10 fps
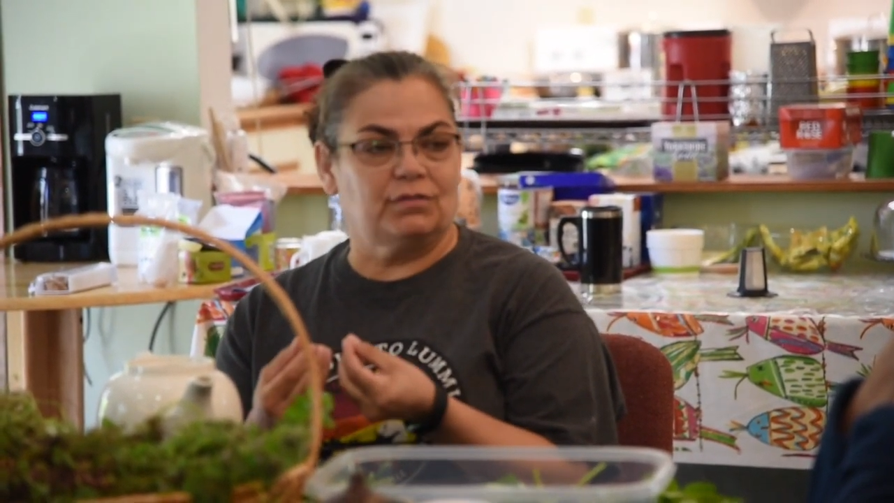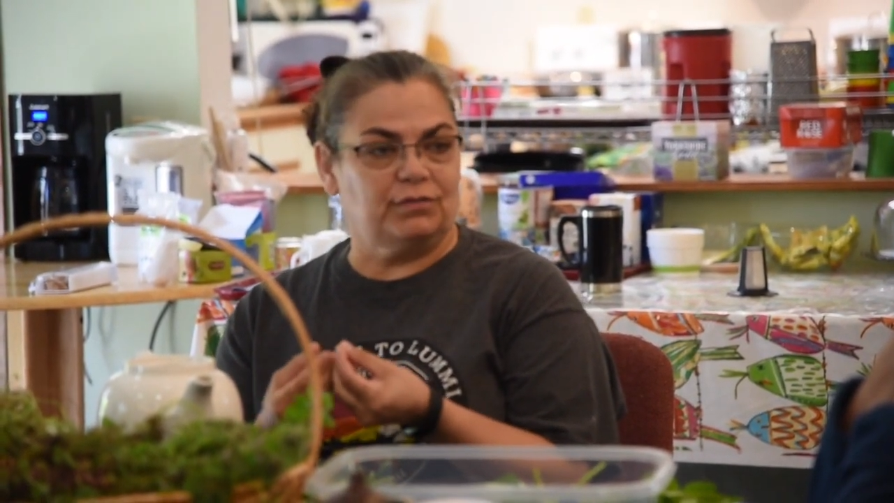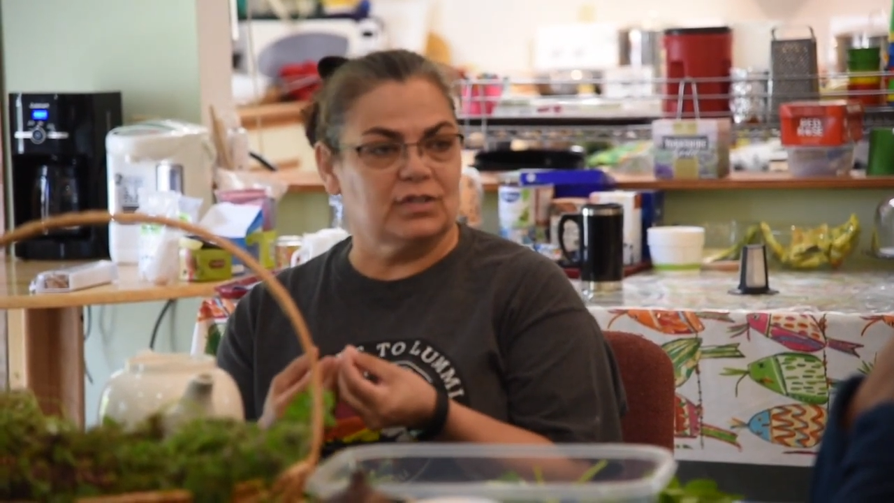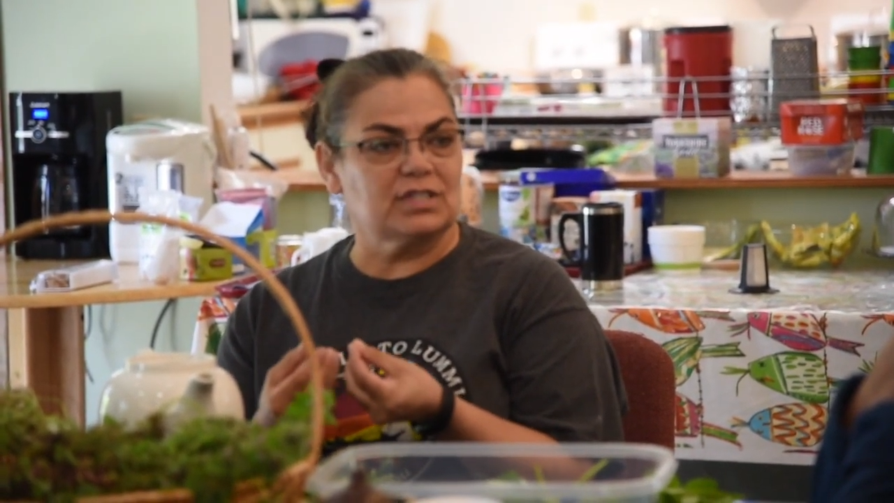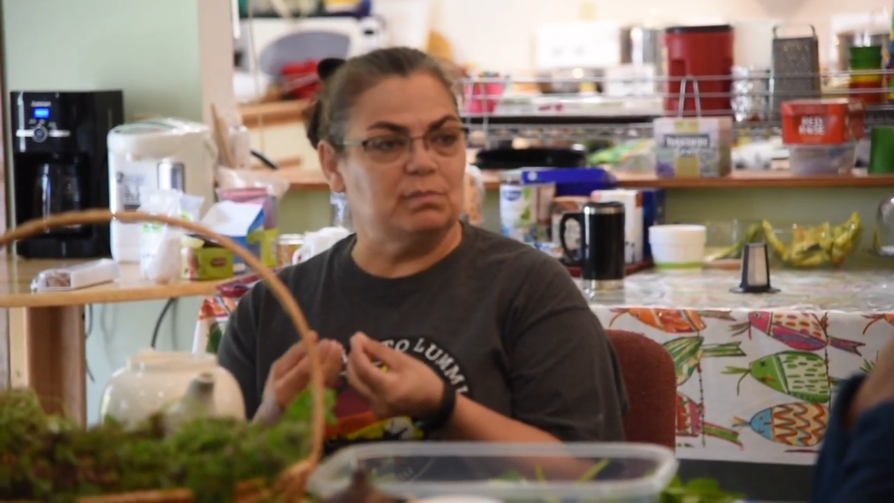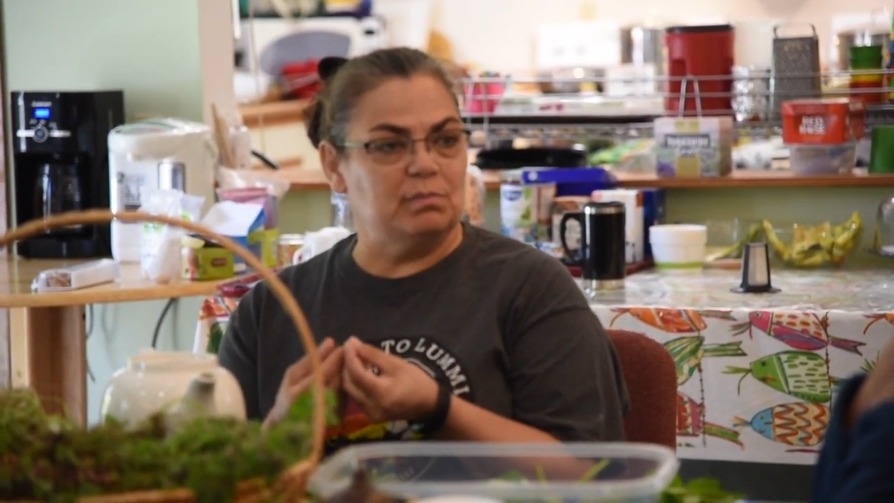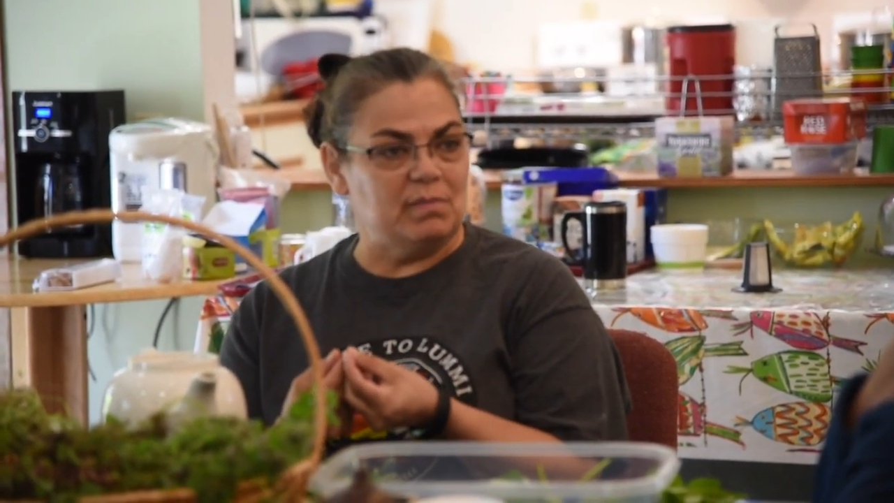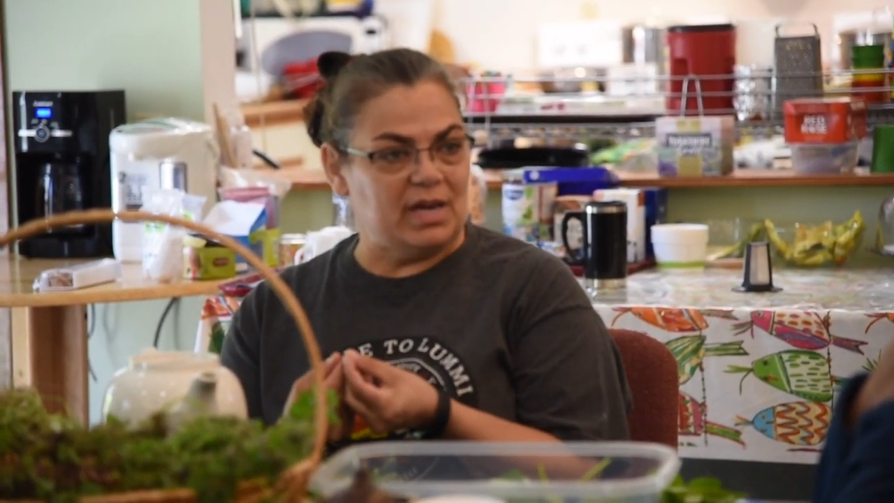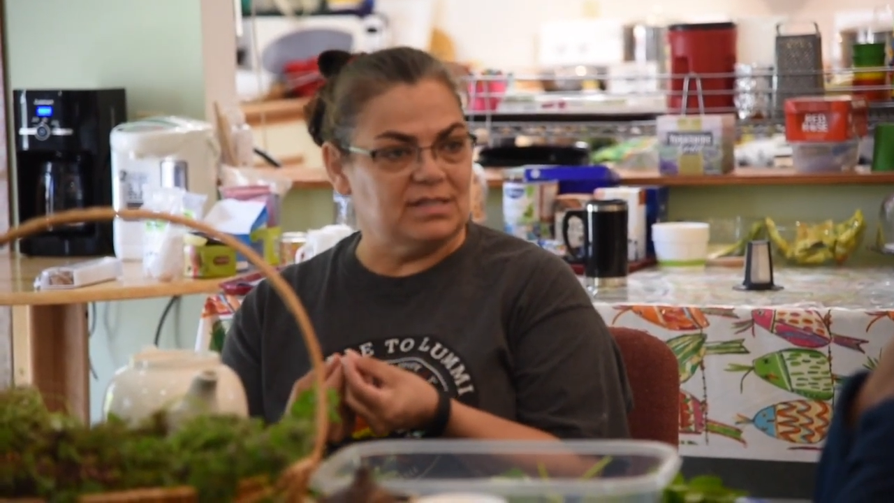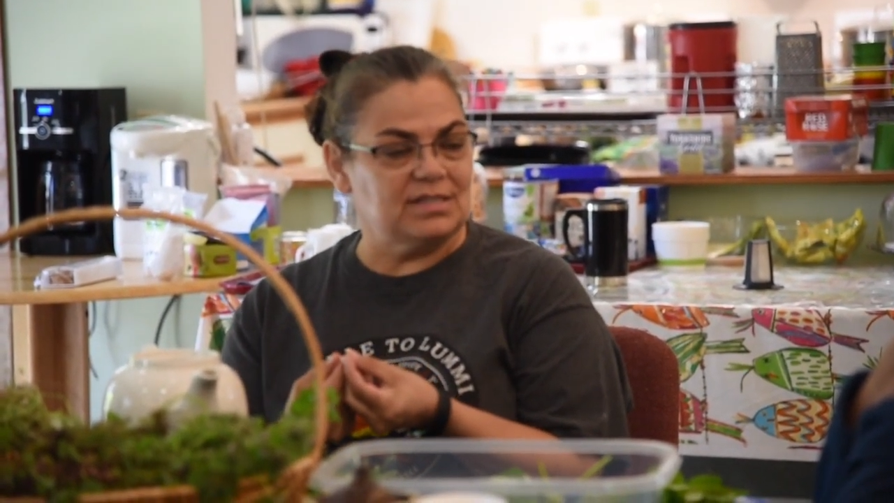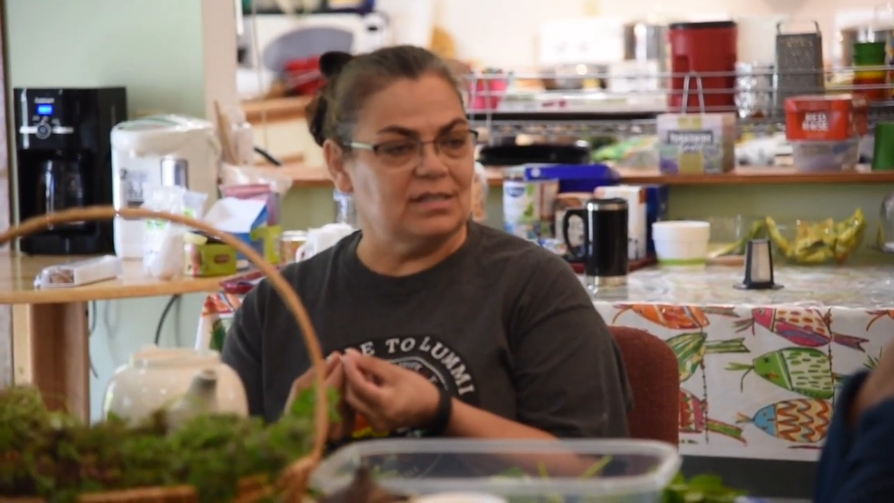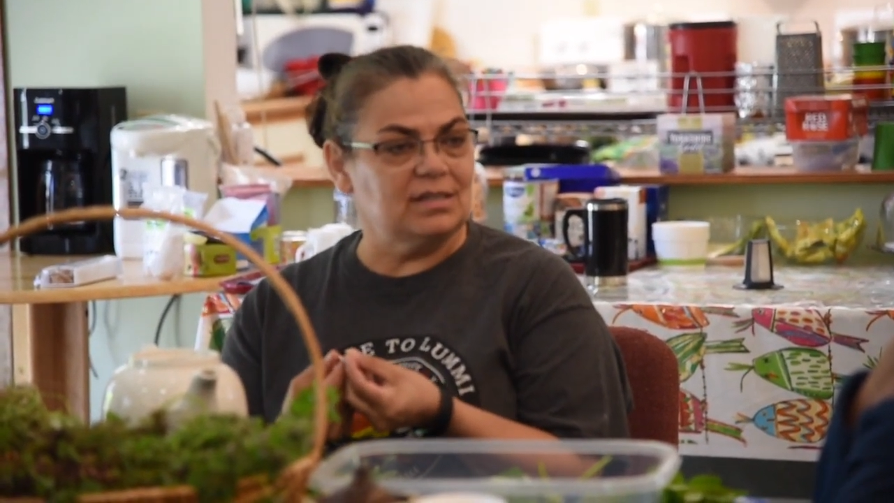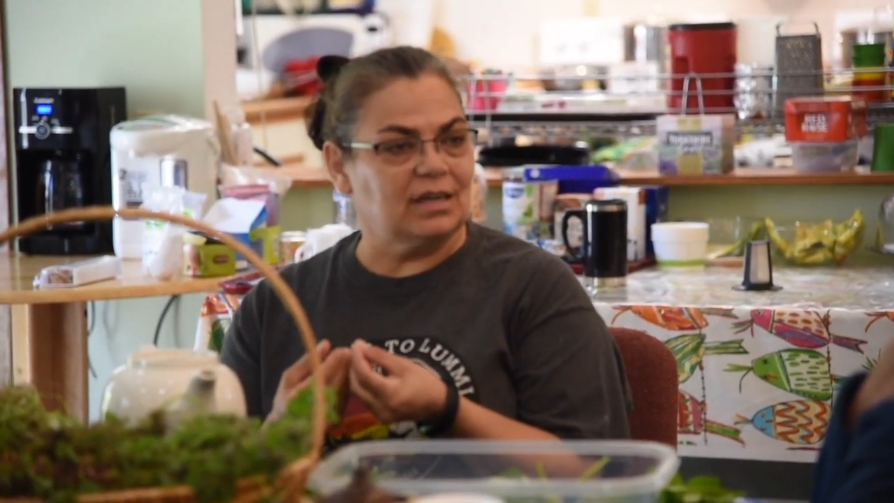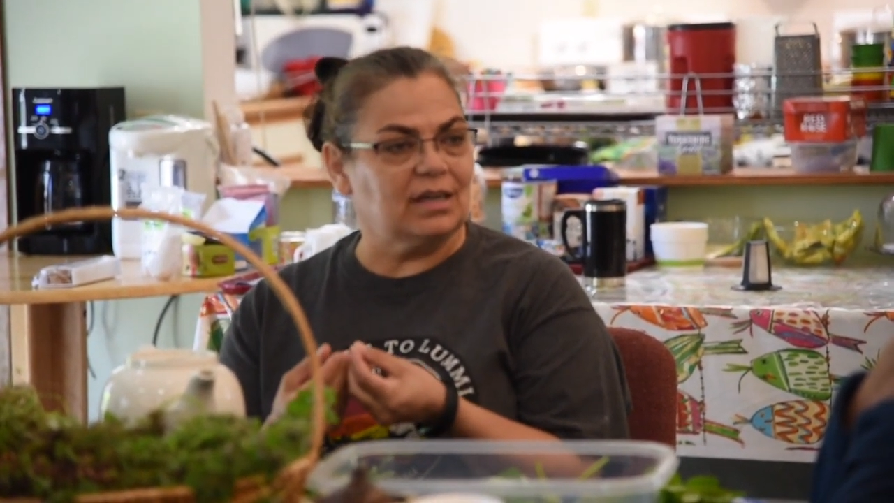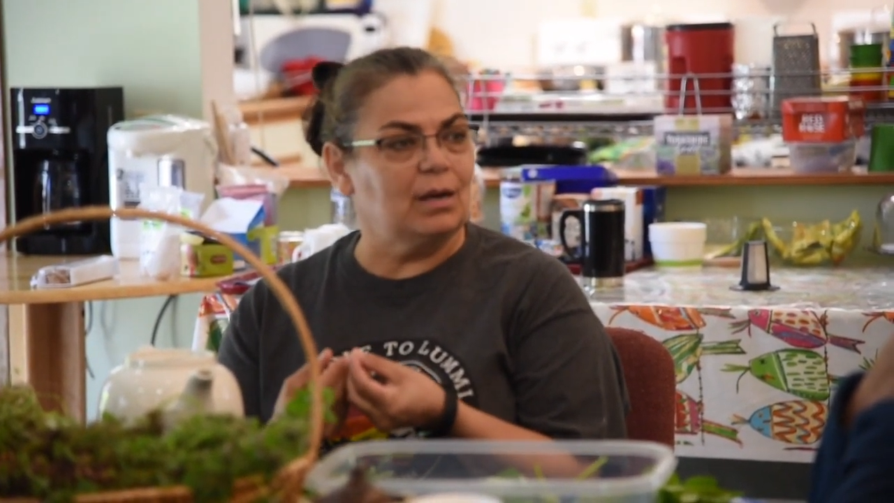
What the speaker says: the first medicine that